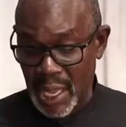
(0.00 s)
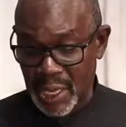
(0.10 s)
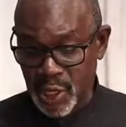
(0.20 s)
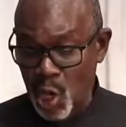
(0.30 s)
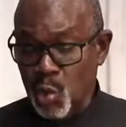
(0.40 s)

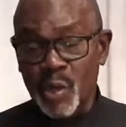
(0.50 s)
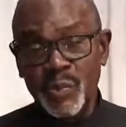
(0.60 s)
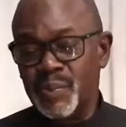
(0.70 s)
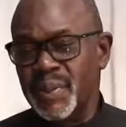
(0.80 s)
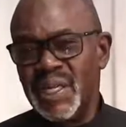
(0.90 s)
and no one
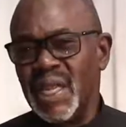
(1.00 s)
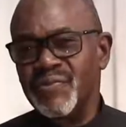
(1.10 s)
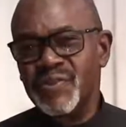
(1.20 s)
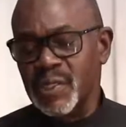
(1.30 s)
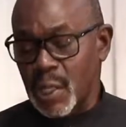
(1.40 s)
would be
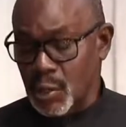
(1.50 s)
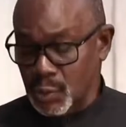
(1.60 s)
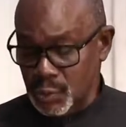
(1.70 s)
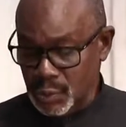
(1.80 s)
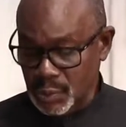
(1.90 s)
left
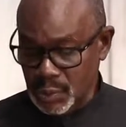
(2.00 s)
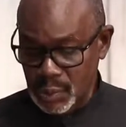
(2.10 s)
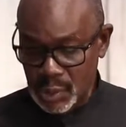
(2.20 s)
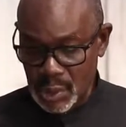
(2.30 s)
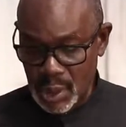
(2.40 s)
alone.
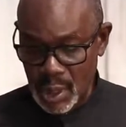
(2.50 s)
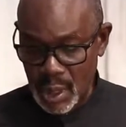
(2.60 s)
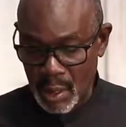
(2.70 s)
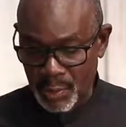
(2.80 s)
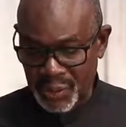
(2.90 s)

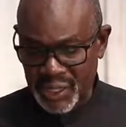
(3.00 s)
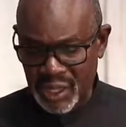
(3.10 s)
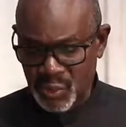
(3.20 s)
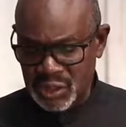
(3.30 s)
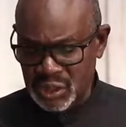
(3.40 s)
But
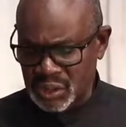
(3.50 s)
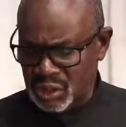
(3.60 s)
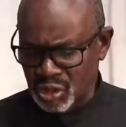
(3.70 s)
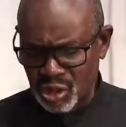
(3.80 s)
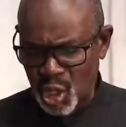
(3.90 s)
there was
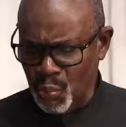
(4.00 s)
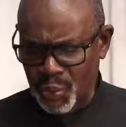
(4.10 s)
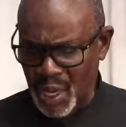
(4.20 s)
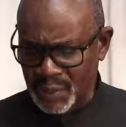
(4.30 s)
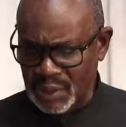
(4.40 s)
no
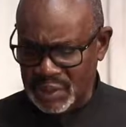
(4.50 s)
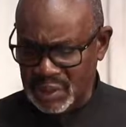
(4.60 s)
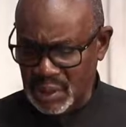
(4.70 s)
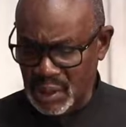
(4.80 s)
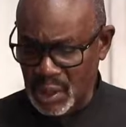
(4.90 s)
promise.
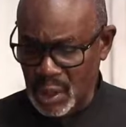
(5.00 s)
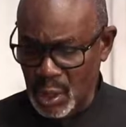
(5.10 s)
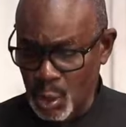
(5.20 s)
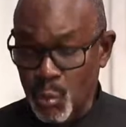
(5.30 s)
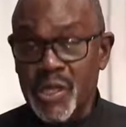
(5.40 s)

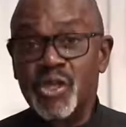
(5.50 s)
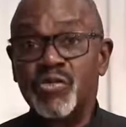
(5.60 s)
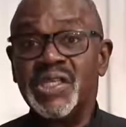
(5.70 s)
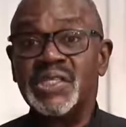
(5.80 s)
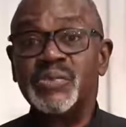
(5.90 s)
We
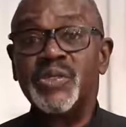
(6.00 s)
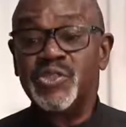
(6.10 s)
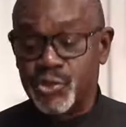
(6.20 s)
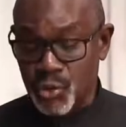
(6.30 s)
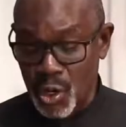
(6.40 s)
agreed to be
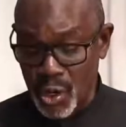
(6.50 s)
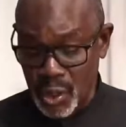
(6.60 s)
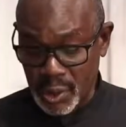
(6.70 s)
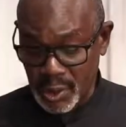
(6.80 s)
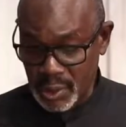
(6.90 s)

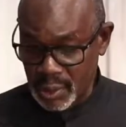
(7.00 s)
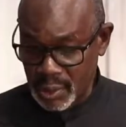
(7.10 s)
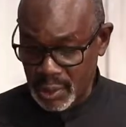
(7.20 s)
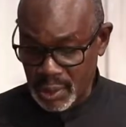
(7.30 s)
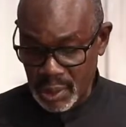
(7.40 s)
strong,
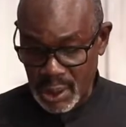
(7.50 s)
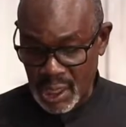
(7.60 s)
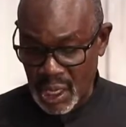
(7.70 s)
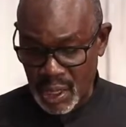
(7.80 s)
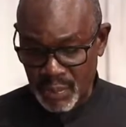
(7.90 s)

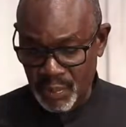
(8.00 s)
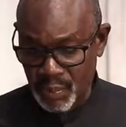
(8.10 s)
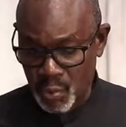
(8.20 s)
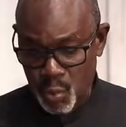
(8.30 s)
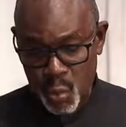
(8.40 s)
come
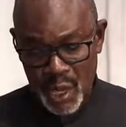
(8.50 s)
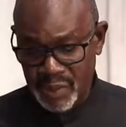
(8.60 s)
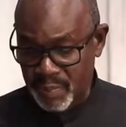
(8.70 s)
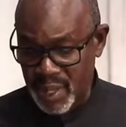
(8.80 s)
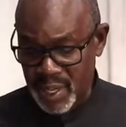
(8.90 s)

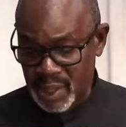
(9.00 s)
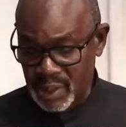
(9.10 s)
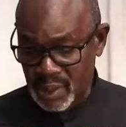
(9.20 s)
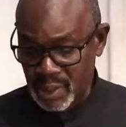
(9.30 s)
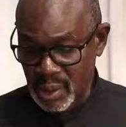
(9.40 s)
what may.
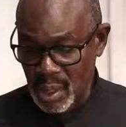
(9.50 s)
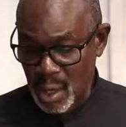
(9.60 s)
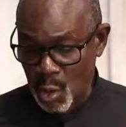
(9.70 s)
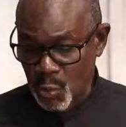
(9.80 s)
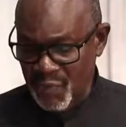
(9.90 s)

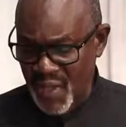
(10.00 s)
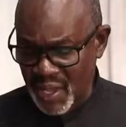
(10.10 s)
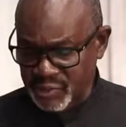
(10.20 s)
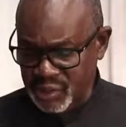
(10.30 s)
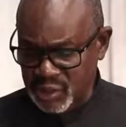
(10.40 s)
We
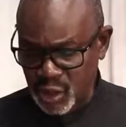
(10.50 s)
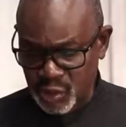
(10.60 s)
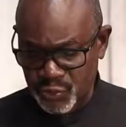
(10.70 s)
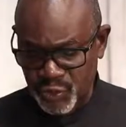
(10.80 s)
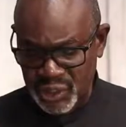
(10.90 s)
vowed to
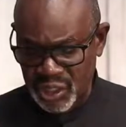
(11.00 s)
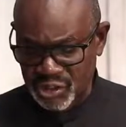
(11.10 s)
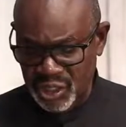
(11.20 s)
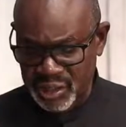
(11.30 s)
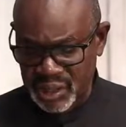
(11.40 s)
search for
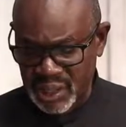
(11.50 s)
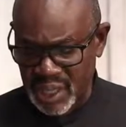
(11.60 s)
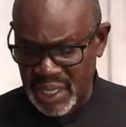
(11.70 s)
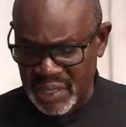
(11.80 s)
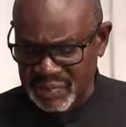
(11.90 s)
each other
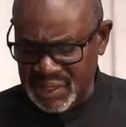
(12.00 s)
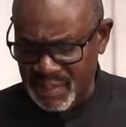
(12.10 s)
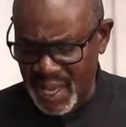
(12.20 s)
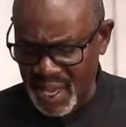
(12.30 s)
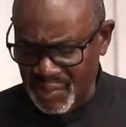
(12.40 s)
if
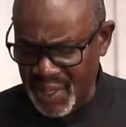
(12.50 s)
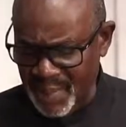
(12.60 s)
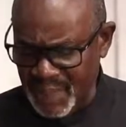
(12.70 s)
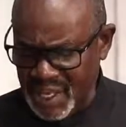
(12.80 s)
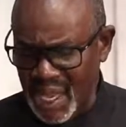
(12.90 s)
somehow
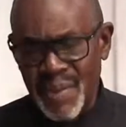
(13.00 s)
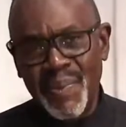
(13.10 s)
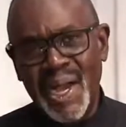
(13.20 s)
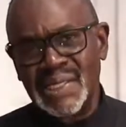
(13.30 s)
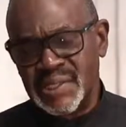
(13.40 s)
that became
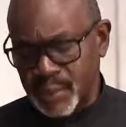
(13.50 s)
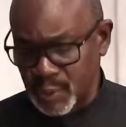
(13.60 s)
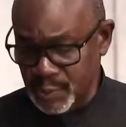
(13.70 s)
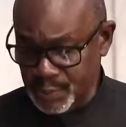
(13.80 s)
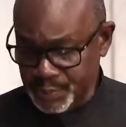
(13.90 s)

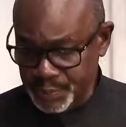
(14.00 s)
possible.